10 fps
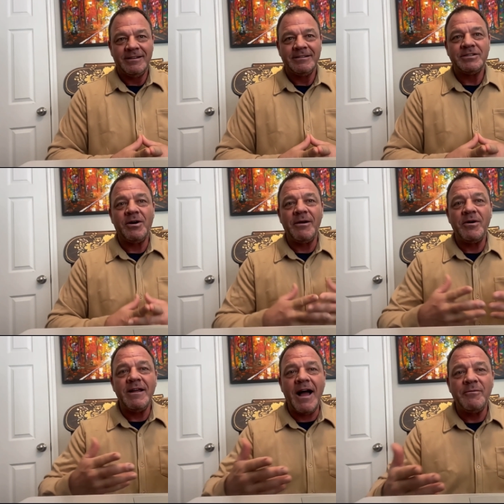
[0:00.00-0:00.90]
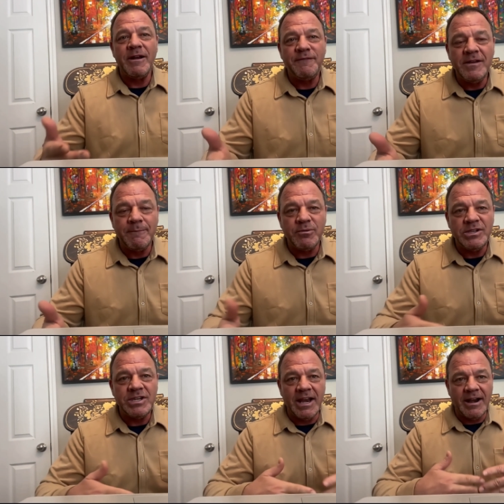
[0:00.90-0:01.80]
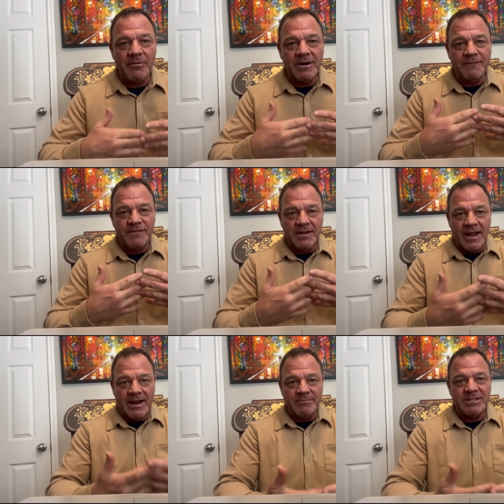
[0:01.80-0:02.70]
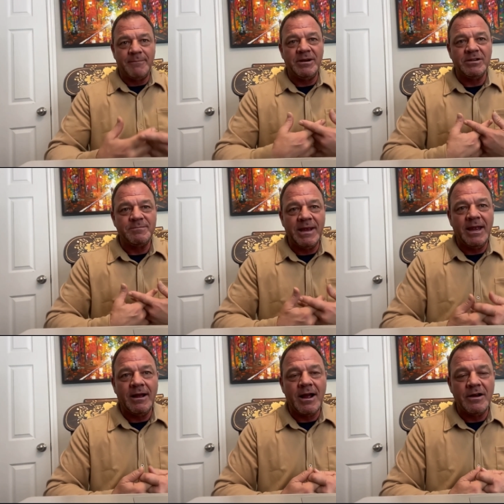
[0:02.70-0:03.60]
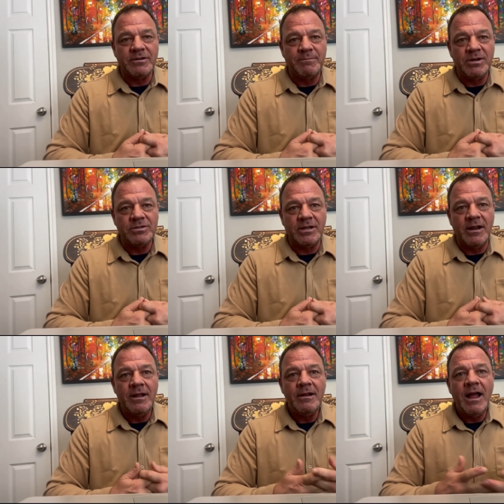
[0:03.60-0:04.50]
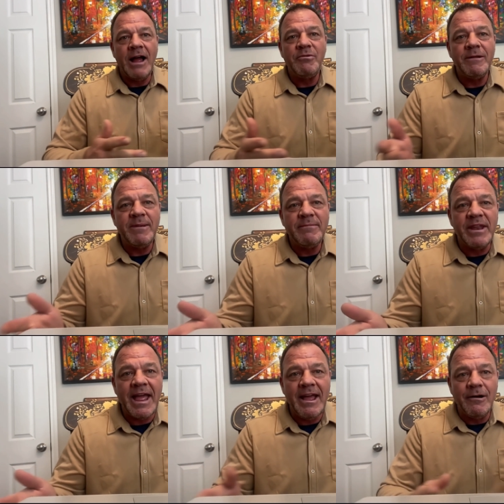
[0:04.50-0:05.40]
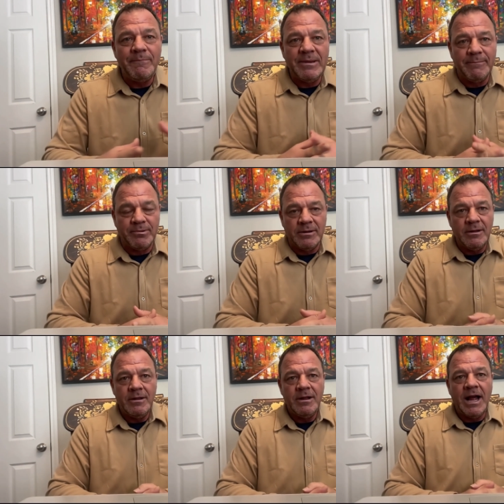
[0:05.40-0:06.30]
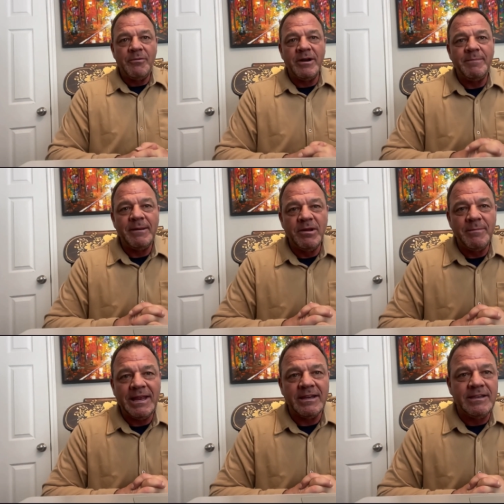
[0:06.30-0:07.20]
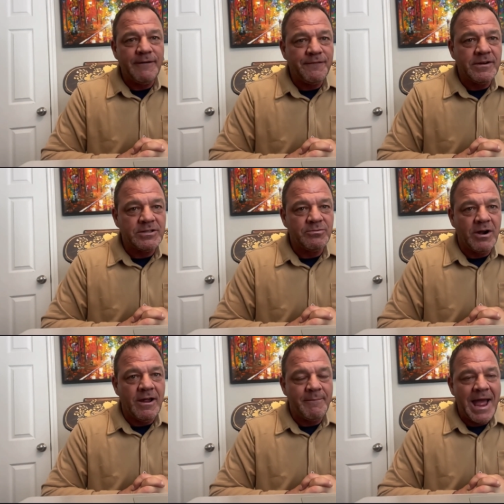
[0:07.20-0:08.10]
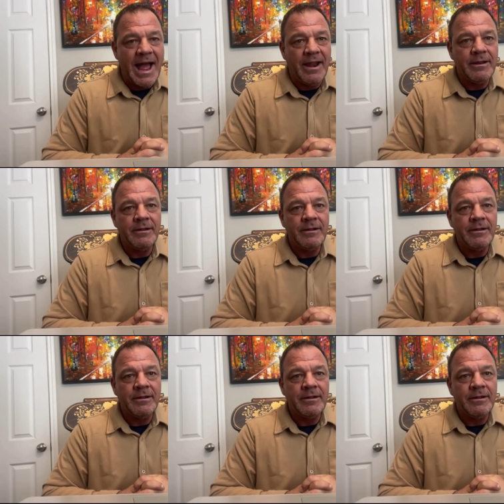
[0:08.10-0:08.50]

So I want to feel appreciated. I want to feel like I'm somebody who's making a contribution. I want to be able to help people. I want to be able to make a difference where I'm at.